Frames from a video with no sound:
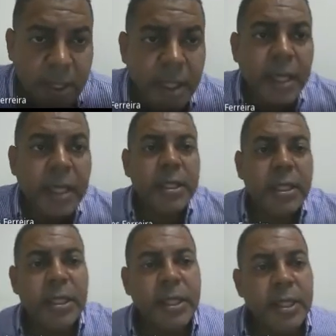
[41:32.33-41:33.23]
And
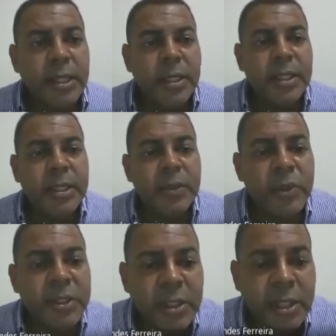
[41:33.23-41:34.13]

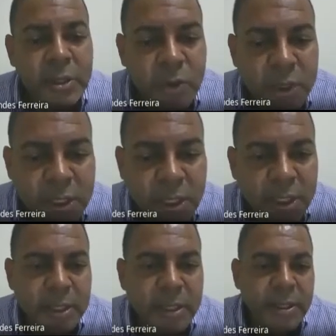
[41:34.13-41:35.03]
we start to
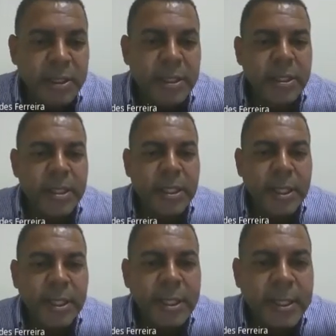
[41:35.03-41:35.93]
study
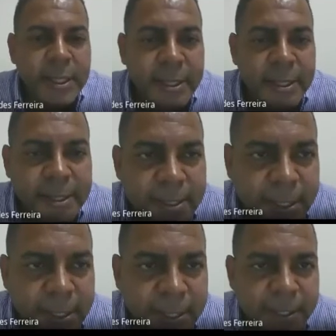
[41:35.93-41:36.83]

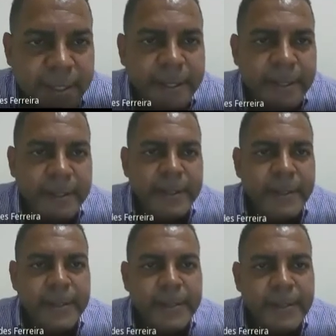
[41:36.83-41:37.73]

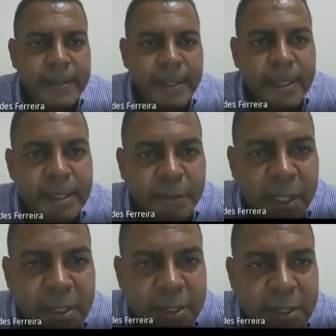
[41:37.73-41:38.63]
the state
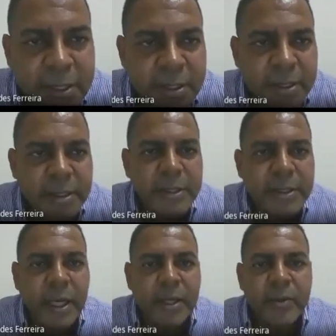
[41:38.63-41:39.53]
space
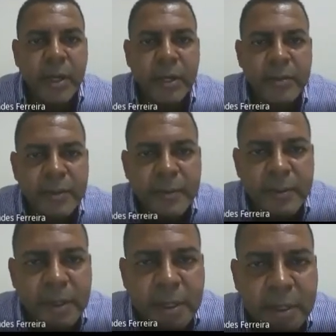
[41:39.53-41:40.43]
diagram
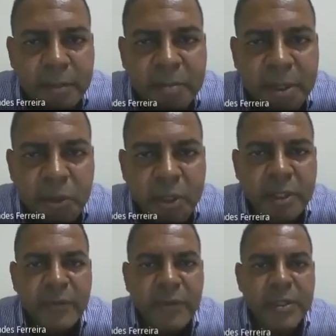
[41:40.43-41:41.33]

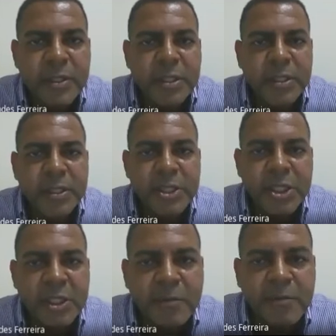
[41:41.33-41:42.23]
between, for instance,
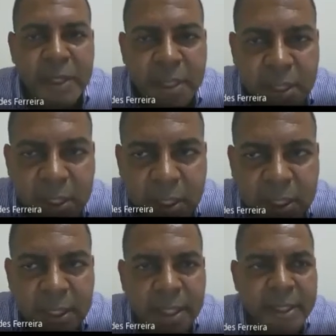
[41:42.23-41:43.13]
GDP
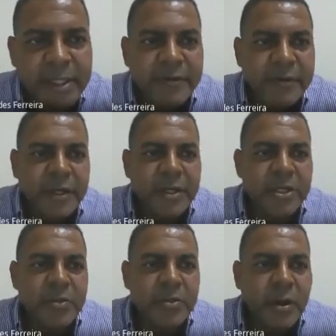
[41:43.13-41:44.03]
as a
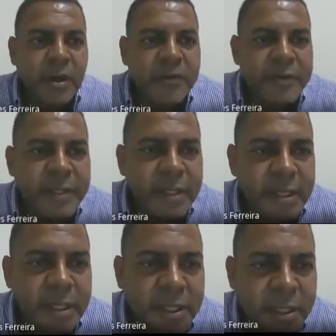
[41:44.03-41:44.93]
function of
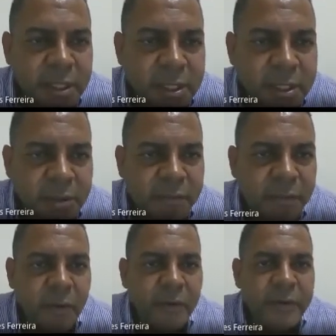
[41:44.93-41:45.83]
the international
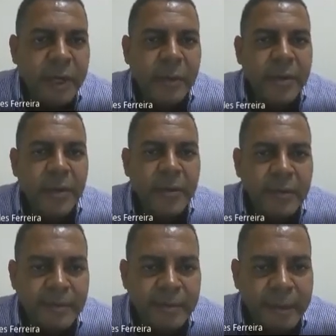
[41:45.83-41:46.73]
flow of capital.
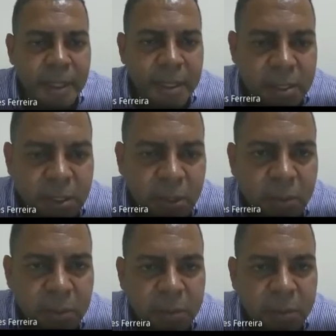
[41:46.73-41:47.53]
So